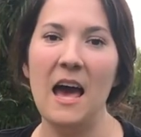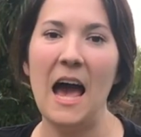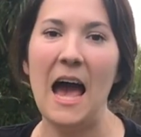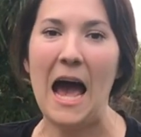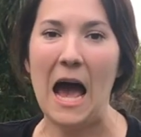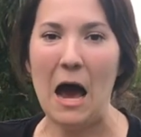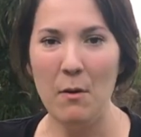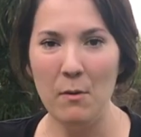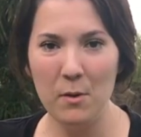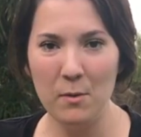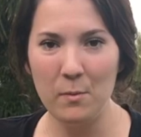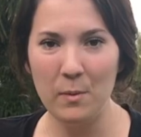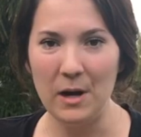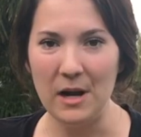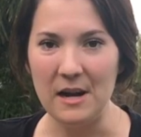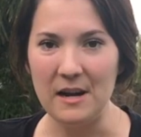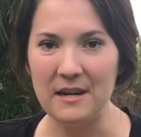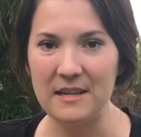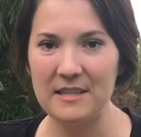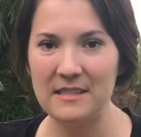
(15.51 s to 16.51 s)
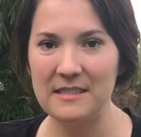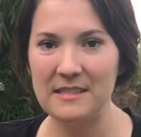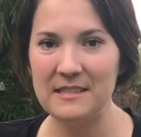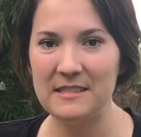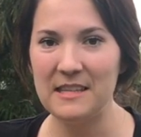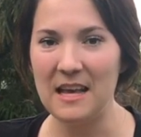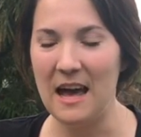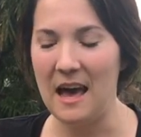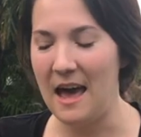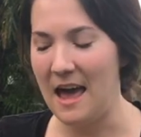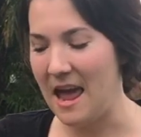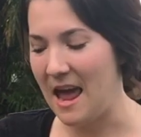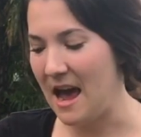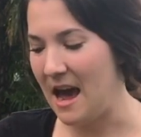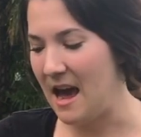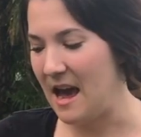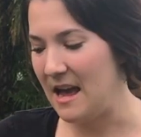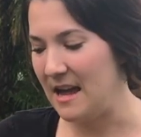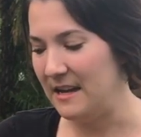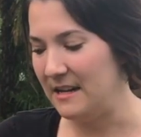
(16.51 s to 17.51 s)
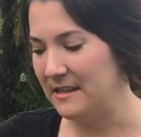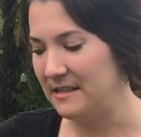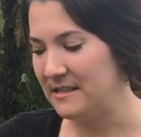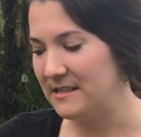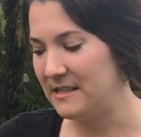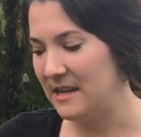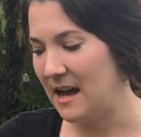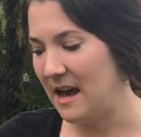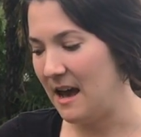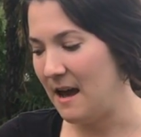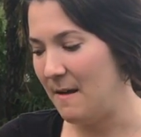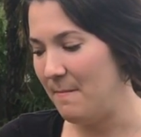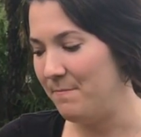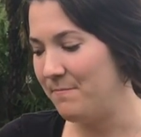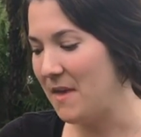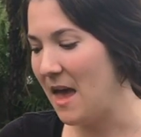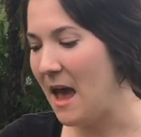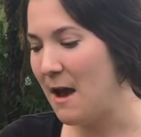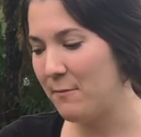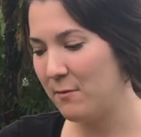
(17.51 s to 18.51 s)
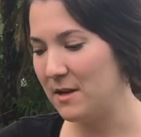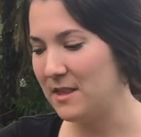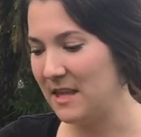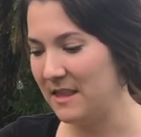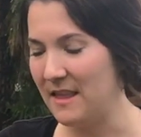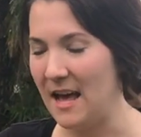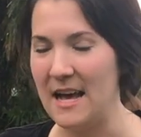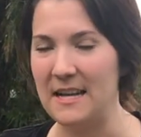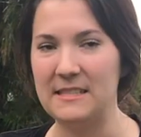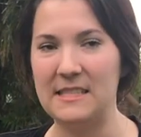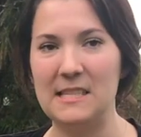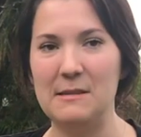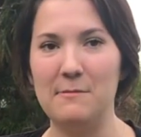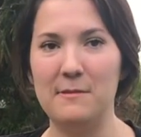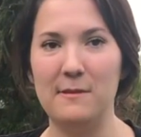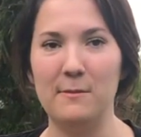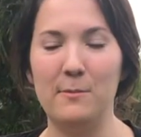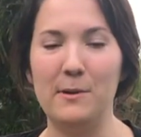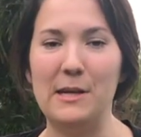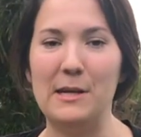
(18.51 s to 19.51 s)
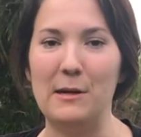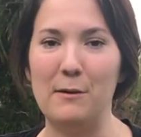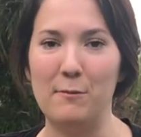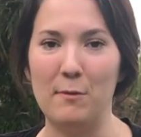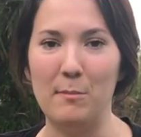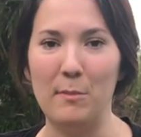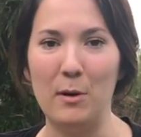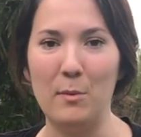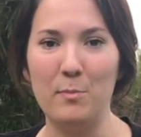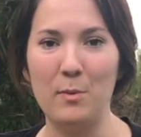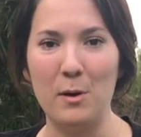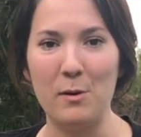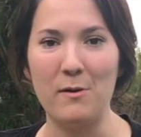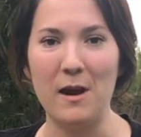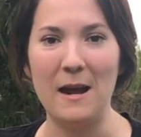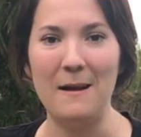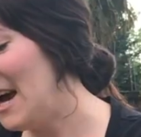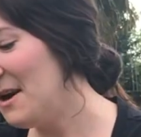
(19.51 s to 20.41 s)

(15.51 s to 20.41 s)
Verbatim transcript: how it works, and um, everything that has to do with the WeHero remote program.